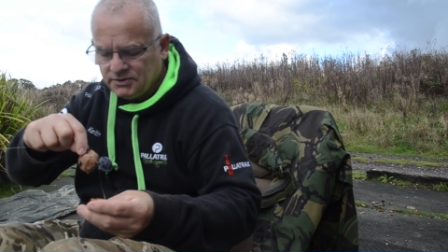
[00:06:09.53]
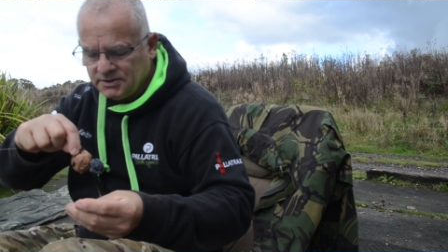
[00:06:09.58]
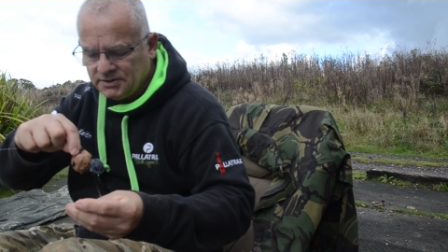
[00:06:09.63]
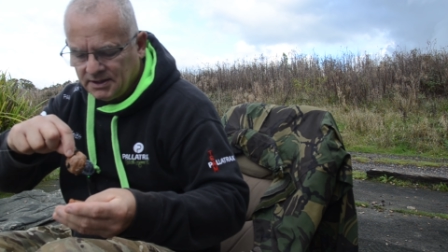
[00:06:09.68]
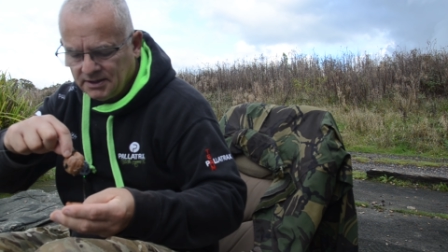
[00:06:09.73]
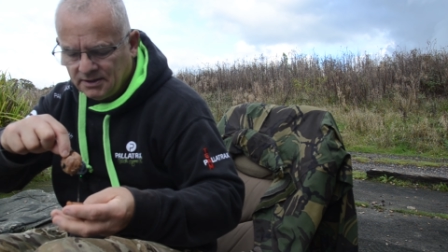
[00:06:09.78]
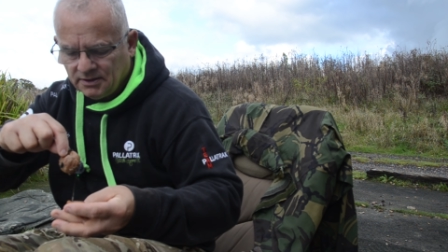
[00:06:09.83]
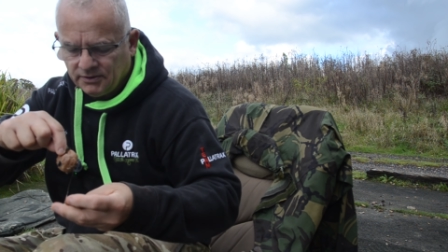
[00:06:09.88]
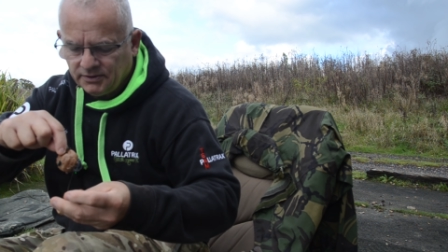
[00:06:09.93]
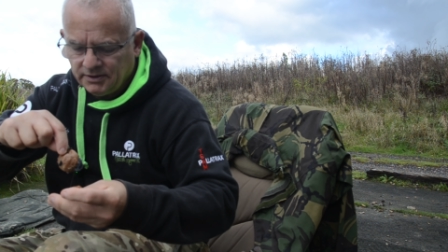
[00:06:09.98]

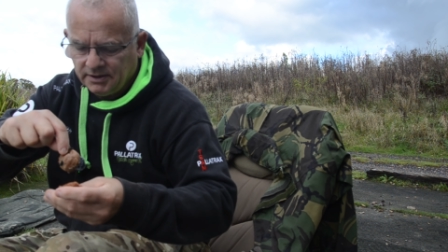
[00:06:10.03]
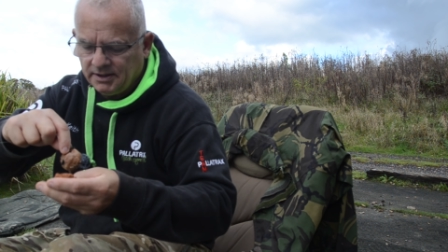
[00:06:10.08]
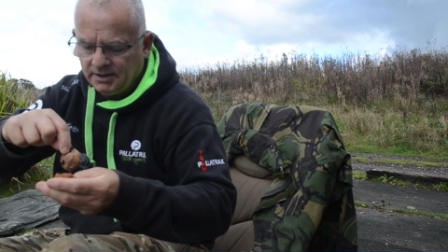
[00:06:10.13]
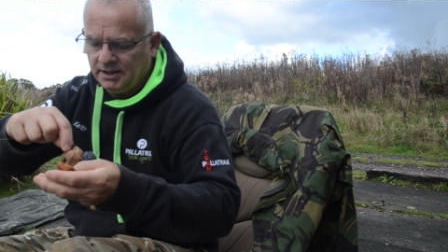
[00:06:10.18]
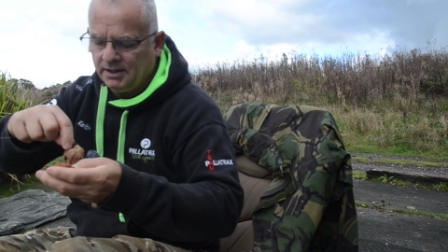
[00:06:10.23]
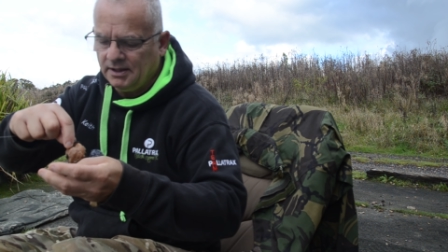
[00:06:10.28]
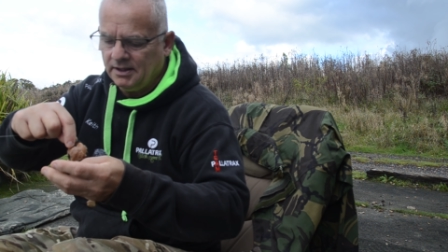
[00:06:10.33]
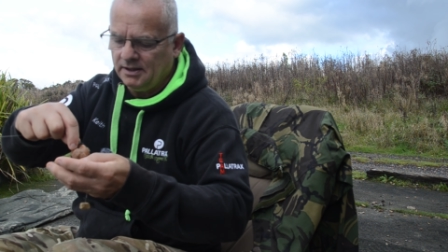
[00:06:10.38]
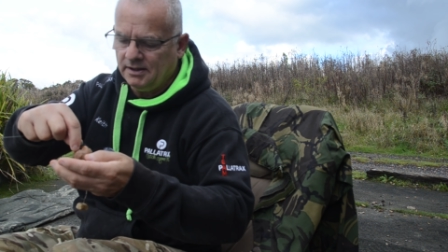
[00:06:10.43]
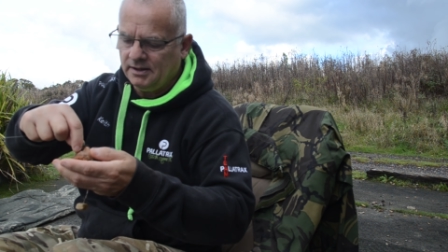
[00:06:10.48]
Take a look at
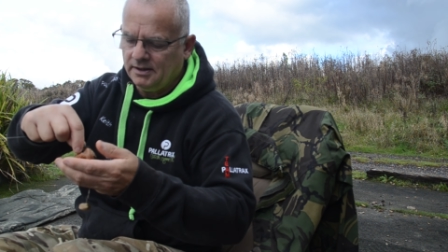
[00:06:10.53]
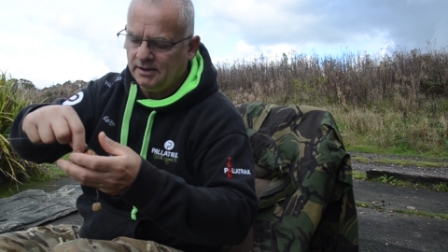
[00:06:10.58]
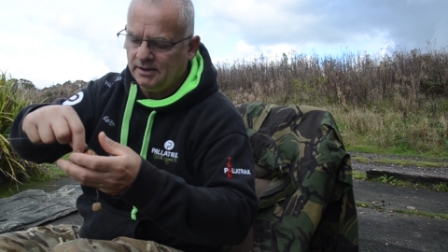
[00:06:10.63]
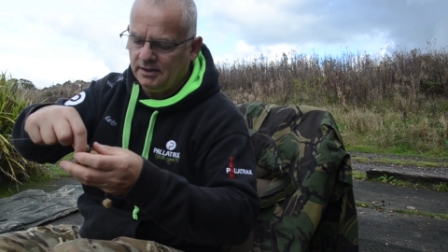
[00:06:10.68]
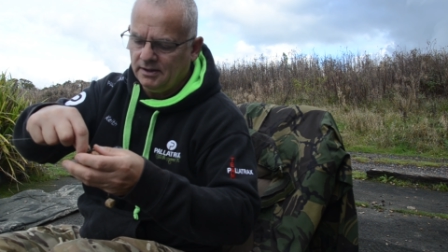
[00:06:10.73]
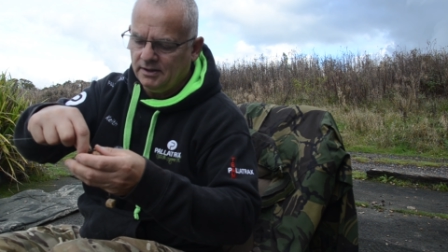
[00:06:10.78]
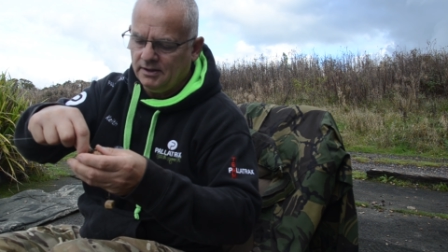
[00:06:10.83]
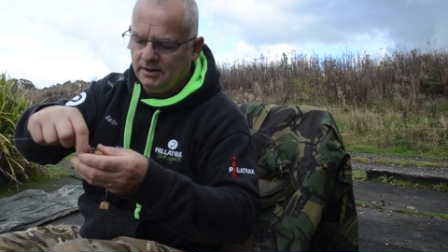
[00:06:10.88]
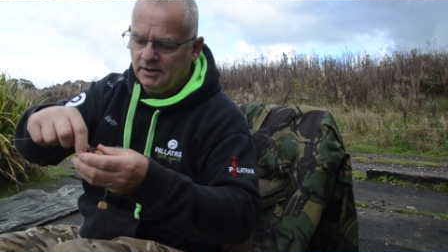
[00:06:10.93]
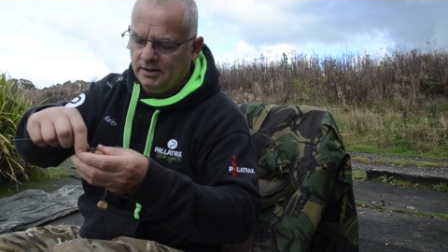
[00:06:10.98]

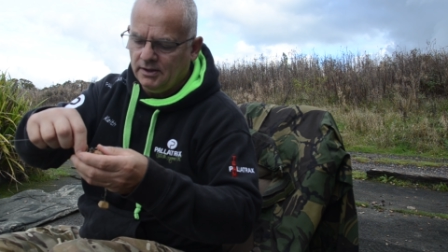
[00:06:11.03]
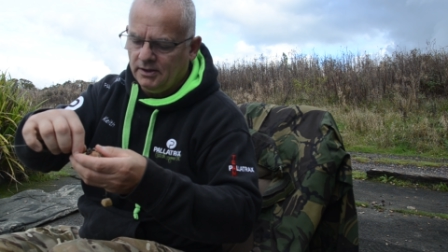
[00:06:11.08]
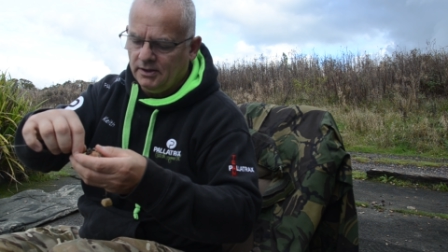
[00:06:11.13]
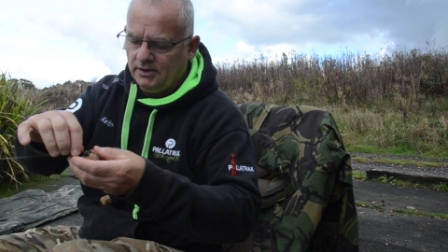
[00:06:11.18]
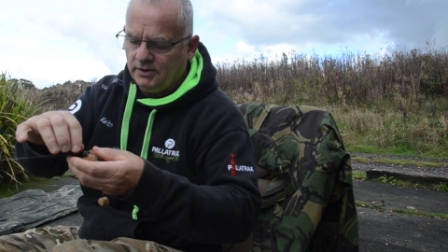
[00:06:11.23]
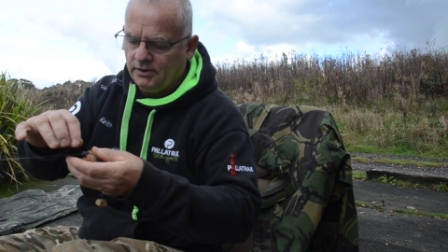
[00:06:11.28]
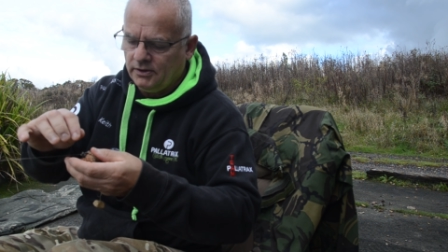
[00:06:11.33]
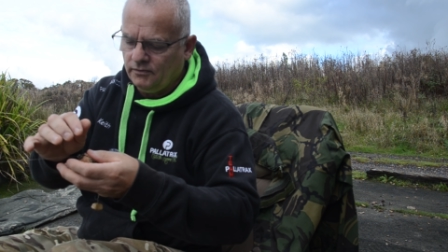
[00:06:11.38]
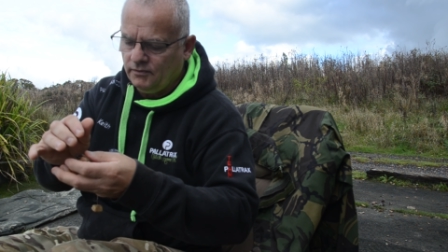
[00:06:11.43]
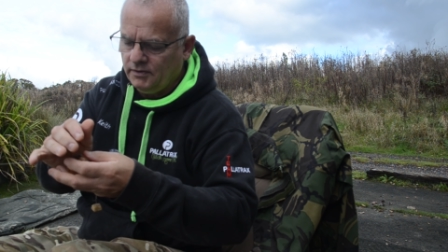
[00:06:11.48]

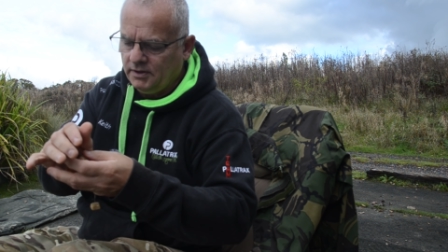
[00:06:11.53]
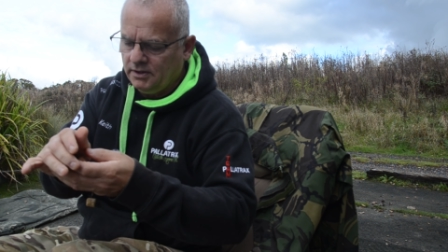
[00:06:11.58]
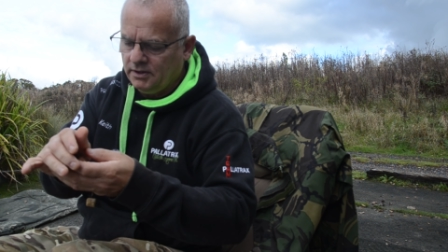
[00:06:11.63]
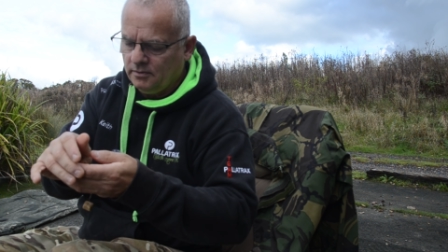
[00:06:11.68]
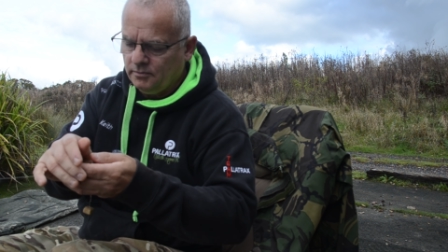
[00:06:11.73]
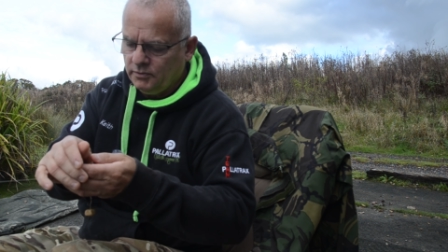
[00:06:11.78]
the rig that